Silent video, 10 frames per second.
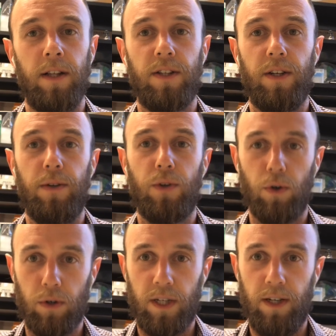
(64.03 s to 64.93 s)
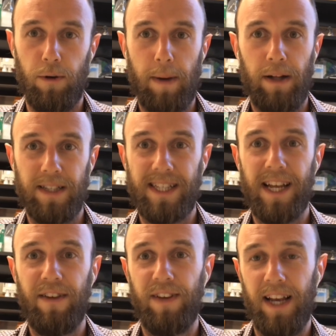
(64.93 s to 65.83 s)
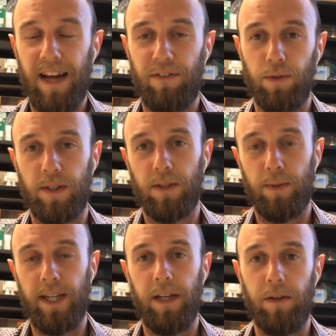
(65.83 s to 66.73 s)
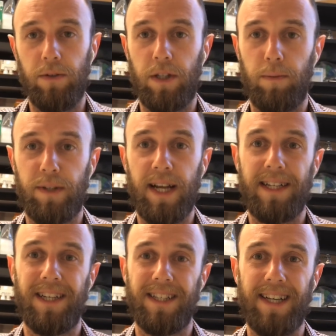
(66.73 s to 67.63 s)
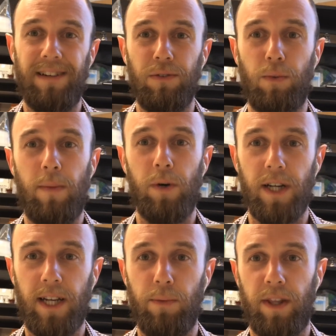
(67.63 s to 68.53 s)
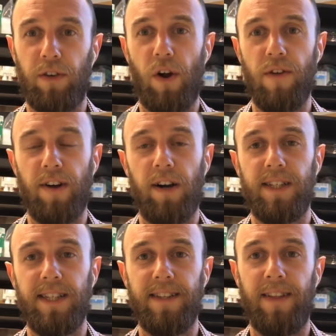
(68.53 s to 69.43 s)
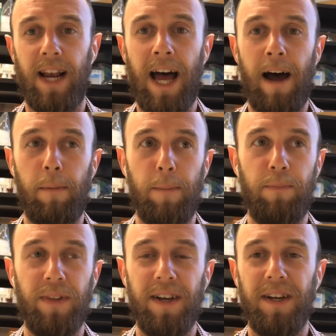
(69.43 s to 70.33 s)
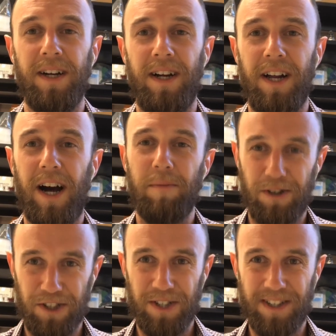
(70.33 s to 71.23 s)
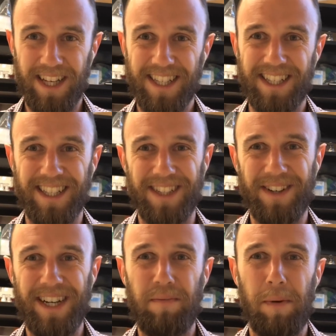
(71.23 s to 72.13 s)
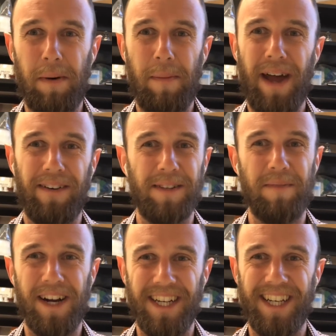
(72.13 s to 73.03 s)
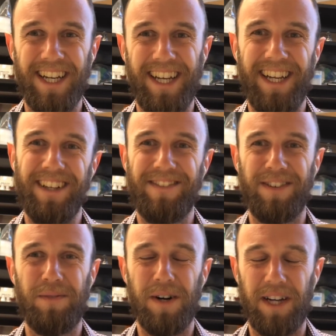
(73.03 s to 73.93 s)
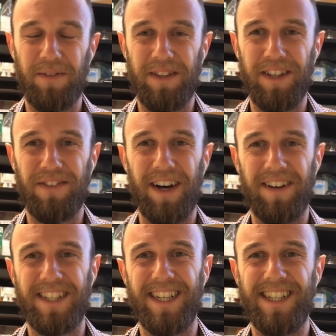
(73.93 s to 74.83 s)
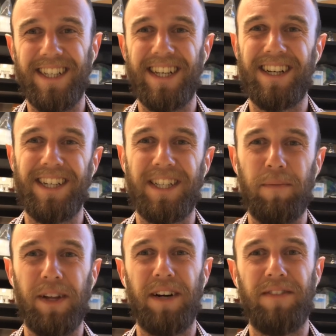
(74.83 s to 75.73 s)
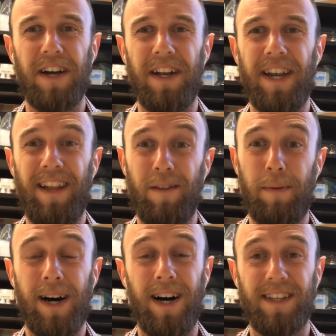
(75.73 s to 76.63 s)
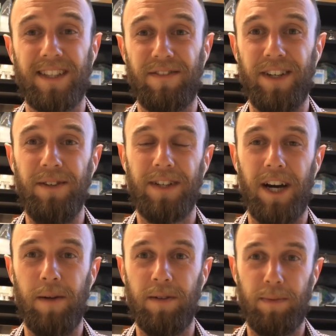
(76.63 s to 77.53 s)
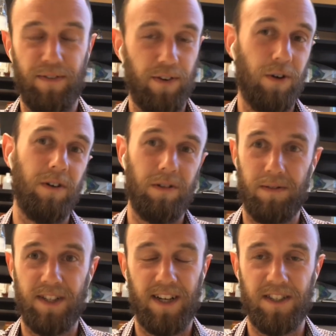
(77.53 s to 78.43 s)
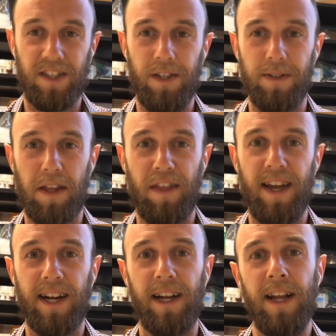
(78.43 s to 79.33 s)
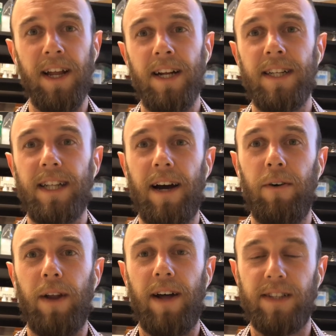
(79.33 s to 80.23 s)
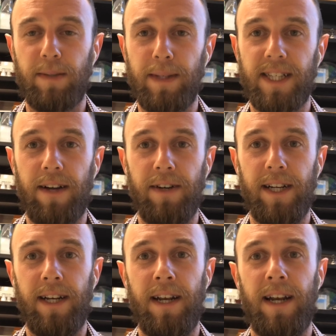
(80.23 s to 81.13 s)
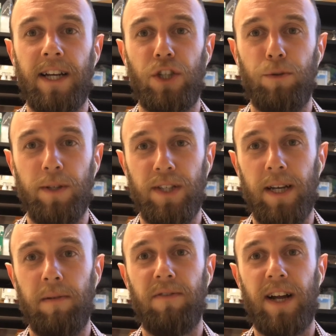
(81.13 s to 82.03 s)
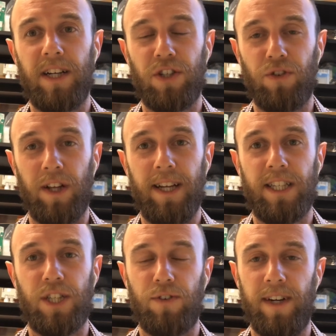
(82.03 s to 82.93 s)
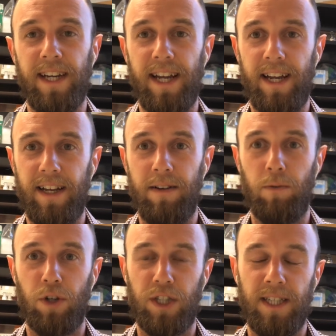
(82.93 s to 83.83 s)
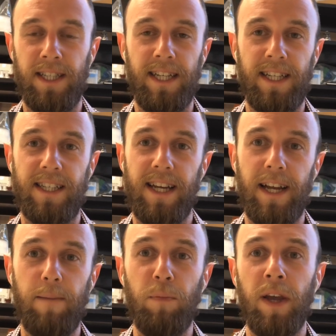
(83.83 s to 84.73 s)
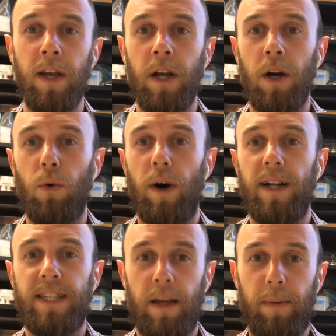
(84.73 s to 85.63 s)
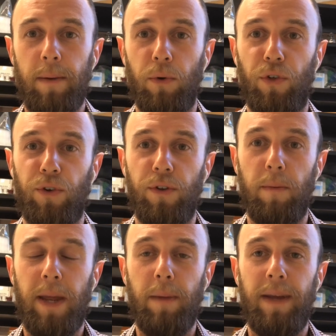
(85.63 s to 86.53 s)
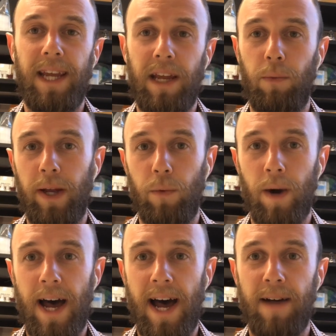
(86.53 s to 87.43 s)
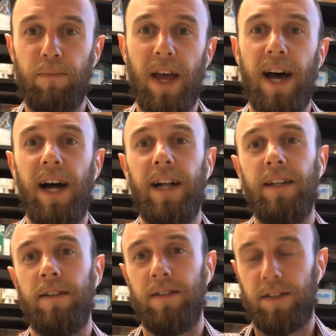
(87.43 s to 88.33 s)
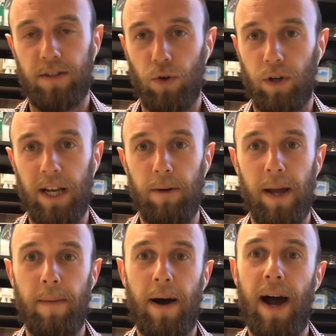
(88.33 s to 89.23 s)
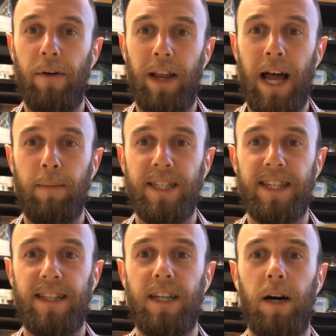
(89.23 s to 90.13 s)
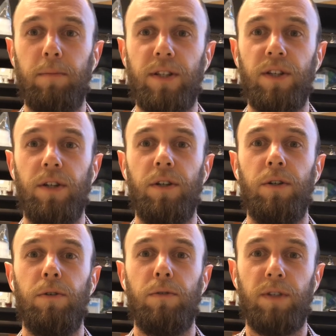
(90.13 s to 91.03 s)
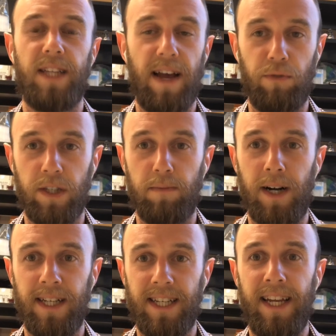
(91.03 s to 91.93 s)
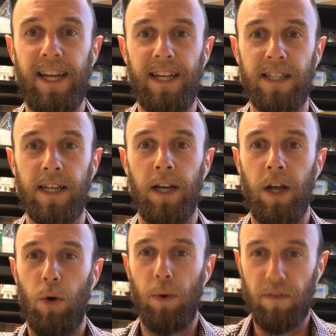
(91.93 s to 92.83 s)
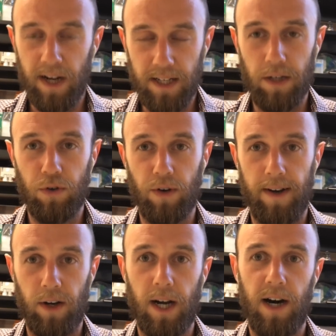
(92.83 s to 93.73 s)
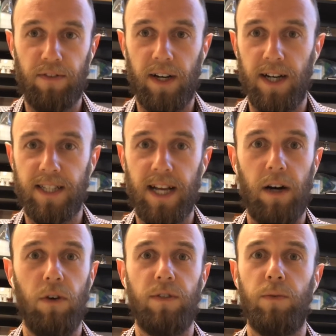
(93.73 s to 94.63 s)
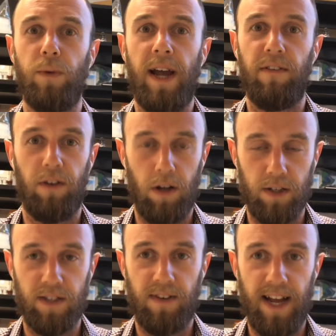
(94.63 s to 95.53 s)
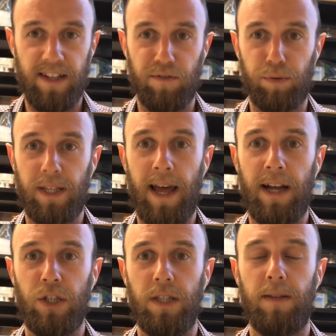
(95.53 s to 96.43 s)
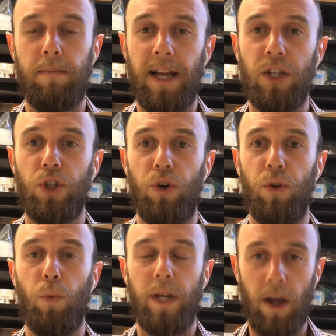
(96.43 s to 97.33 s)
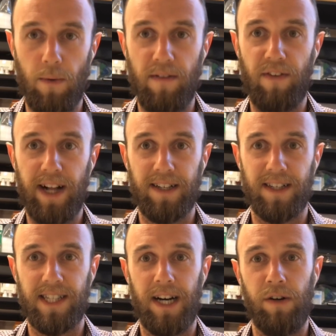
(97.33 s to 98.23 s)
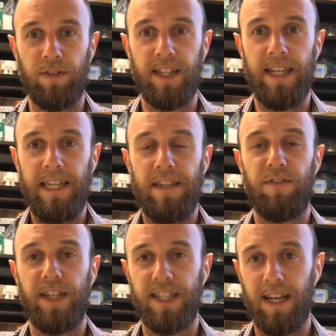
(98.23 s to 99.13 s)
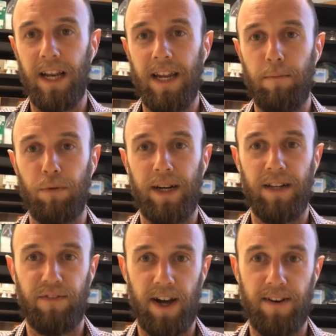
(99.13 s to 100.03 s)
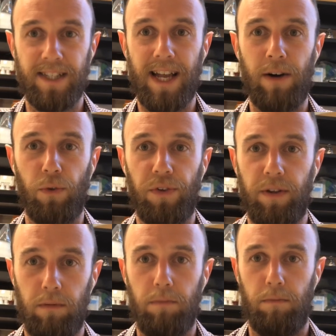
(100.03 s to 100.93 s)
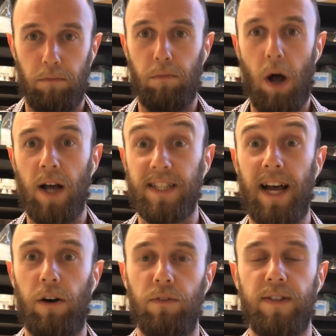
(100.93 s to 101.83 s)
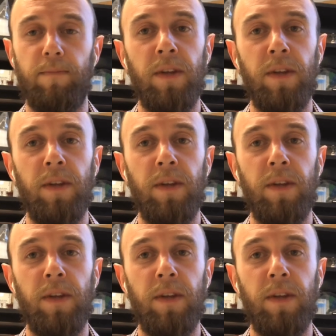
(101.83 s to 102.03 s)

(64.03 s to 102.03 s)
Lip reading: to talk to you about the safety levels that we use to protect ourselves when working with coronaviruses in the lab. I'm not just doing this as a way to put my parents' mind at ease for working with these viruses. It's actually something I've done in the past a few times before SARS-2 was a thing, down at the Smithsonian National Museum of Natural History in Washington, D.C., where I take people through the PPE we wear and talk a little bit about how the lab is set up to set everyone's minds at ease. We really do try and look after ourselves, and we have lots of layers of protection to make sure that we don't infect ourselves and inadvertently bring the virus out ourselves.